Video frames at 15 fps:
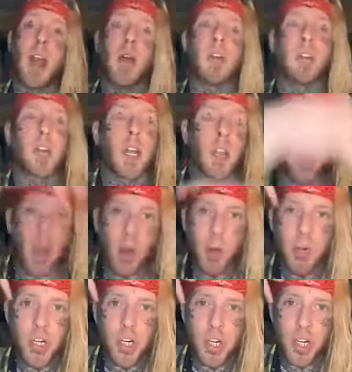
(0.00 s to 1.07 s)
was like oh
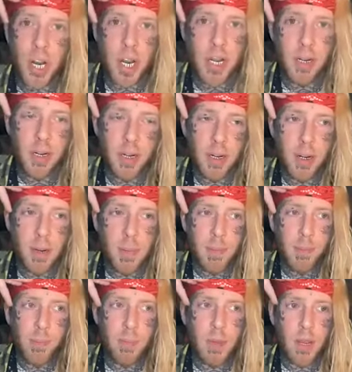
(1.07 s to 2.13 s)
shit
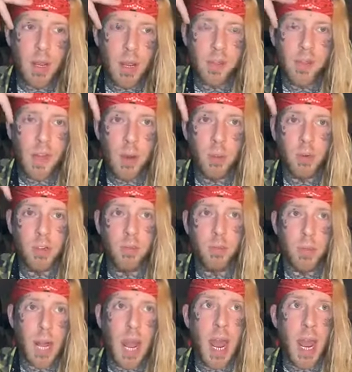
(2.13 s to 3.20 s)
if i was
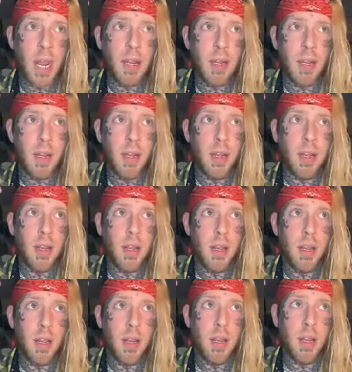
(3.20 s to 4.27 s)
black
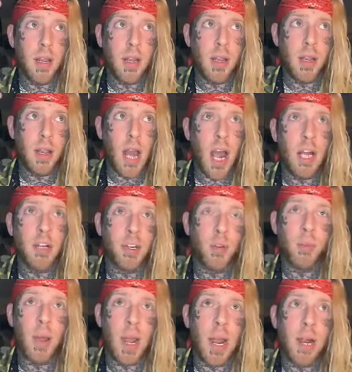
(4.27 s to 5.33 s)
I do
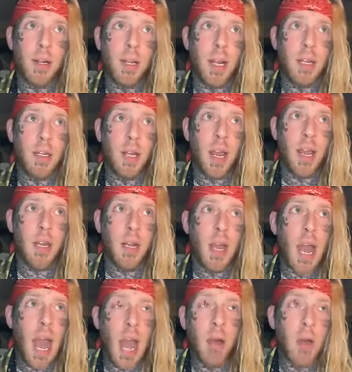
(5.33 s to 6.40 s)
my hair like that?
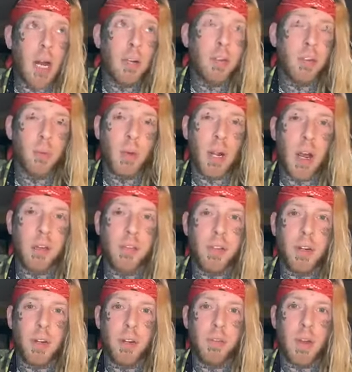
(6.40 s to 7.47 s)
How else would I
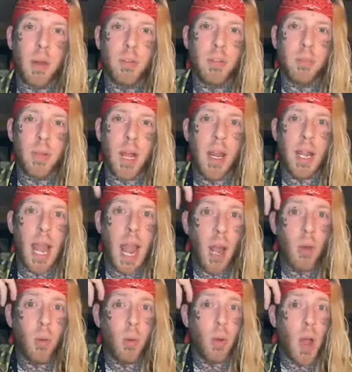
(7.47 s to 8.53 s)
feel if I was black?
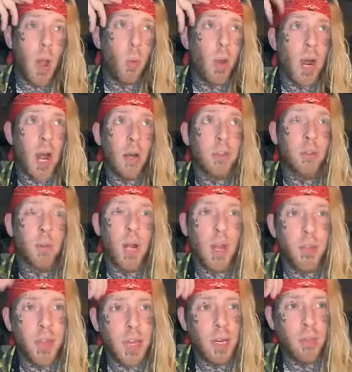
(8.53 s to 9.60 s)
How what else would I
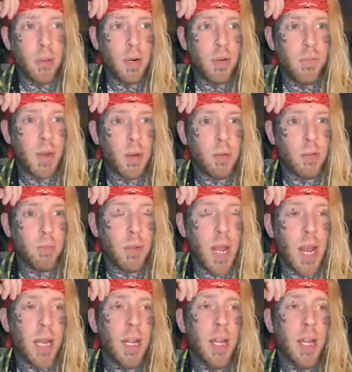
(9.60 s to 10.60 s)
think about if I was black?